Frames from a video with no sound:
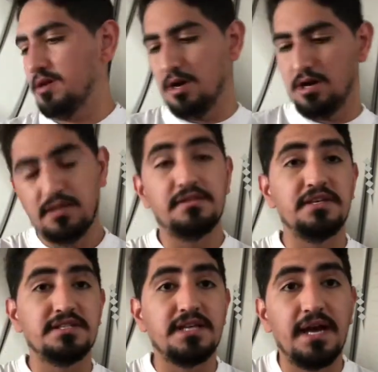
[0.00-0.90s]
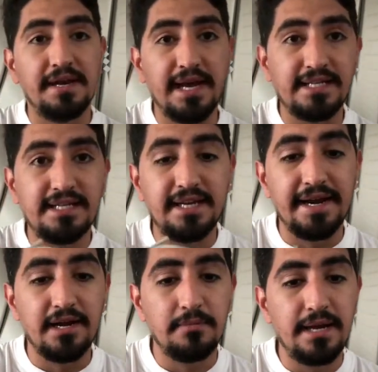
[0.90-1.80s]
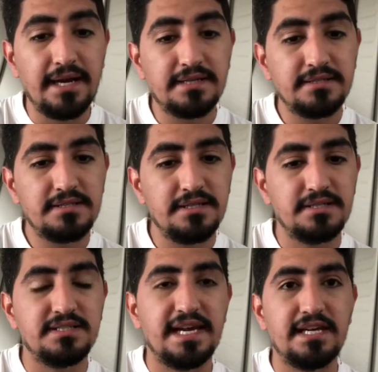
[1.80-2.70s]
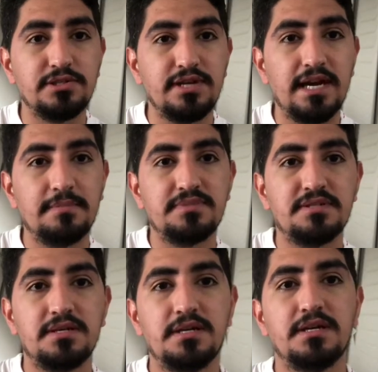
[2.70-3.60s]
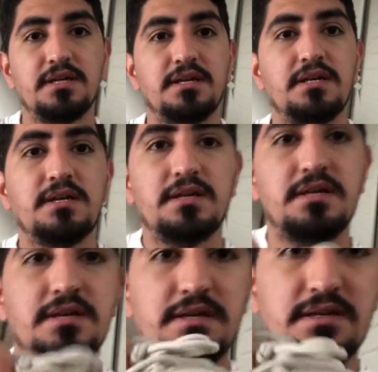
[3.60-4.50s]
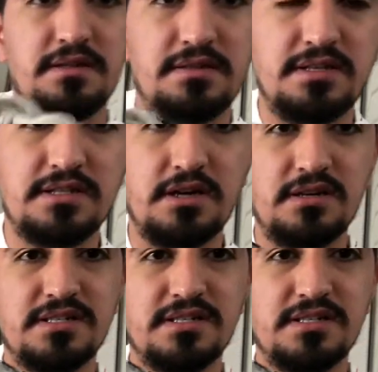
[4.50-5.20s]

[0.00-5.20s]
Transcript: are these Nike Air Max Sand Traps. These are a